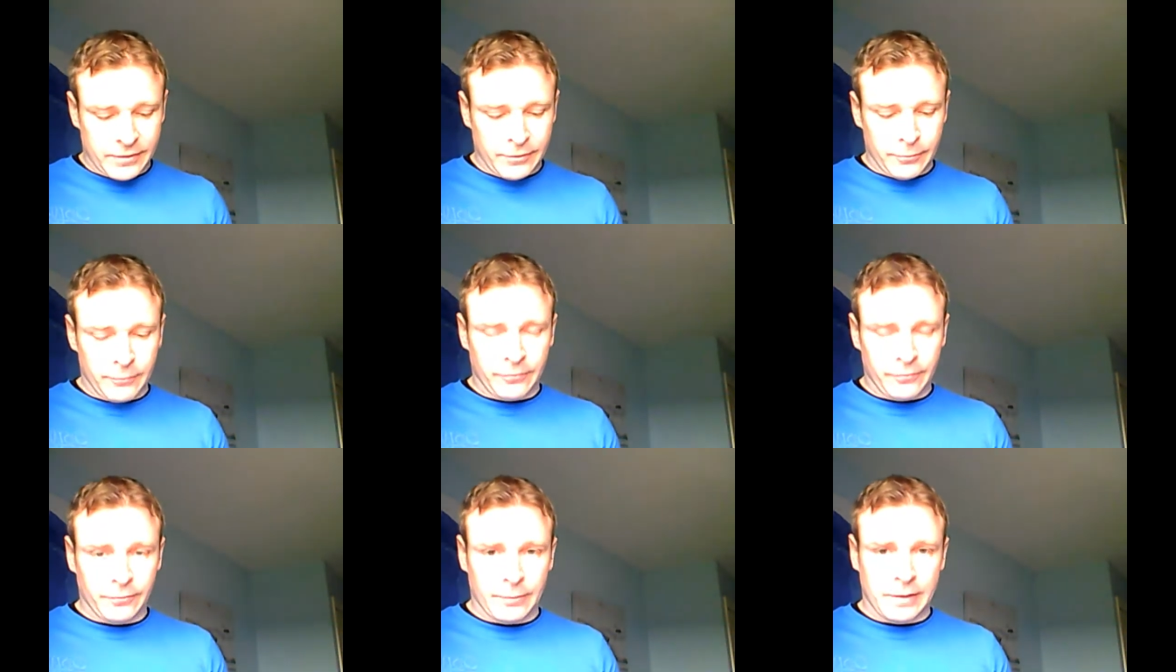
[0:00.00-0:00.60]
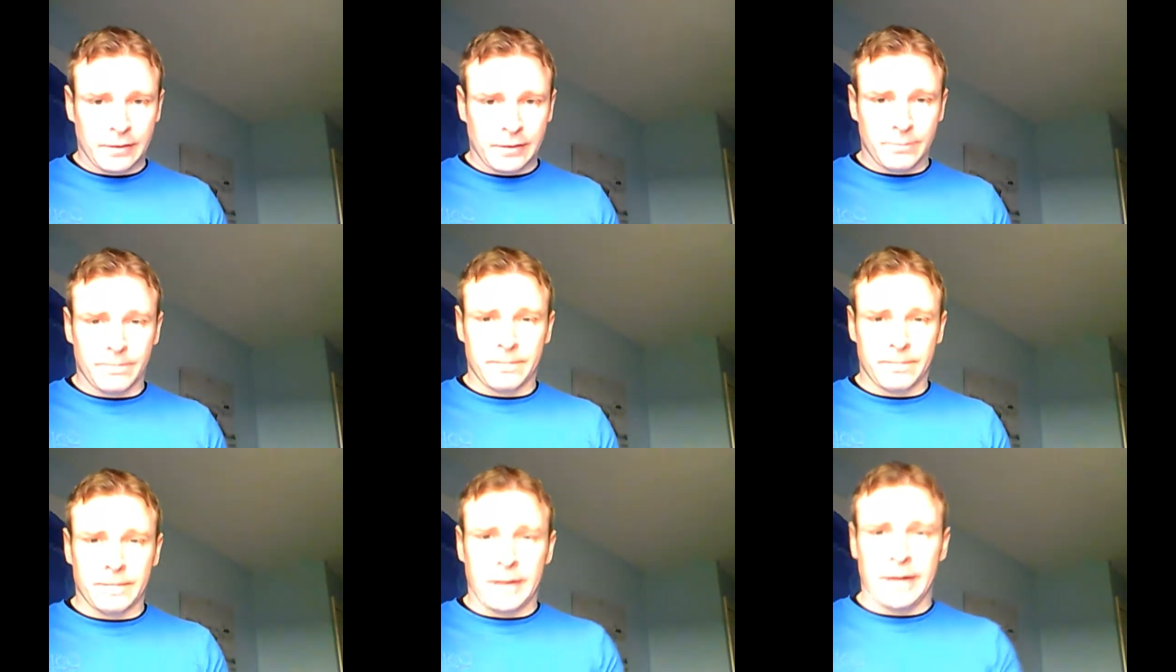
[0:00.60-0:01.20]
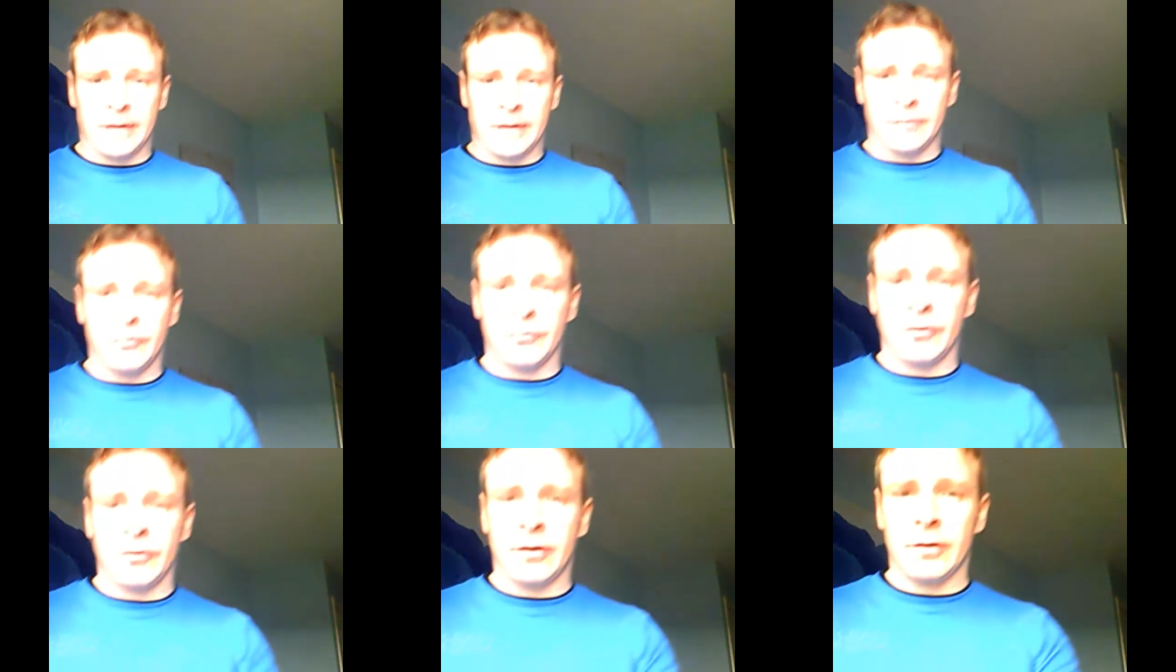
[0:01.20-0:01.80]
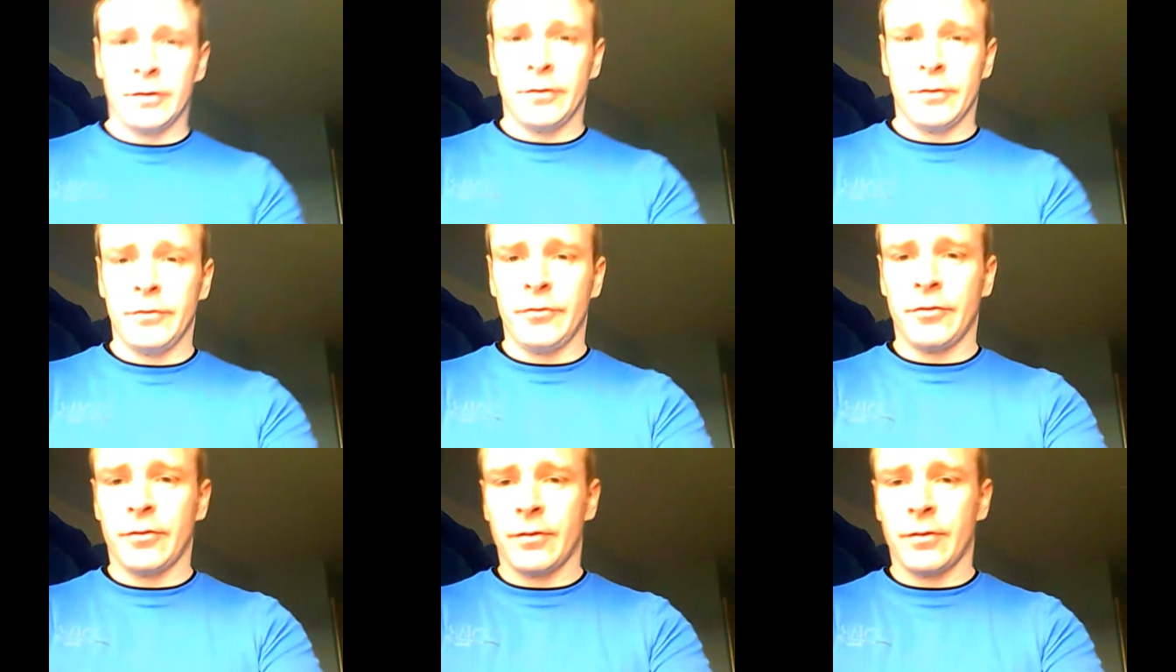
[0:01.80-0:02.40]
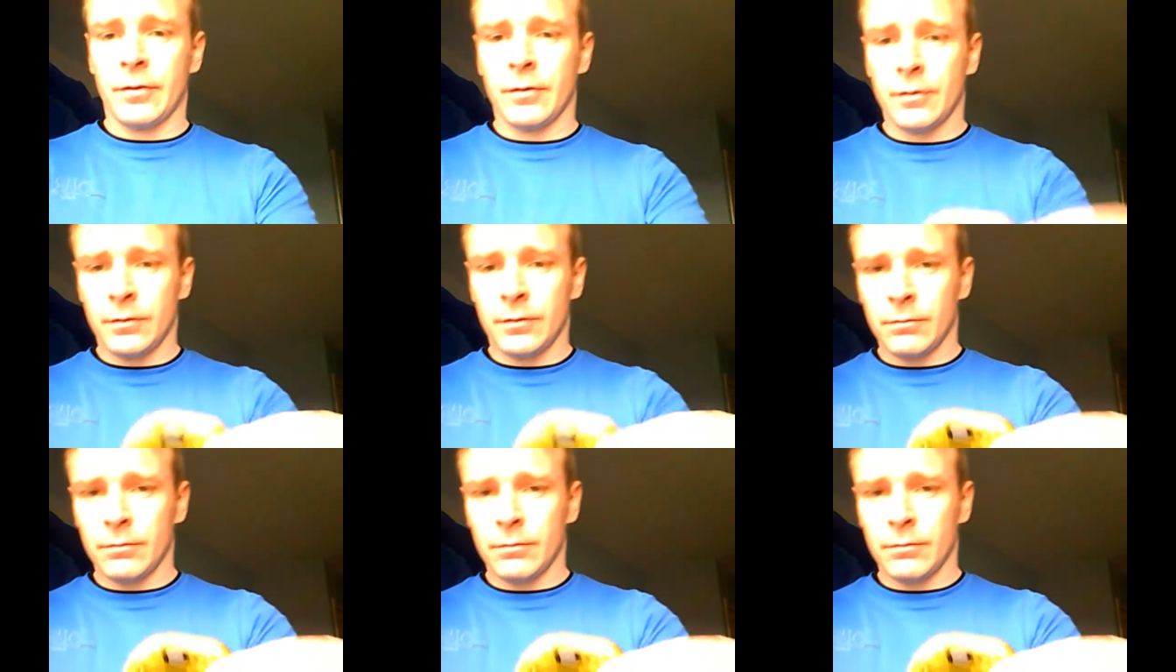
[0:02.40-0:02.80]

to use as well. Uh, turn it on, you just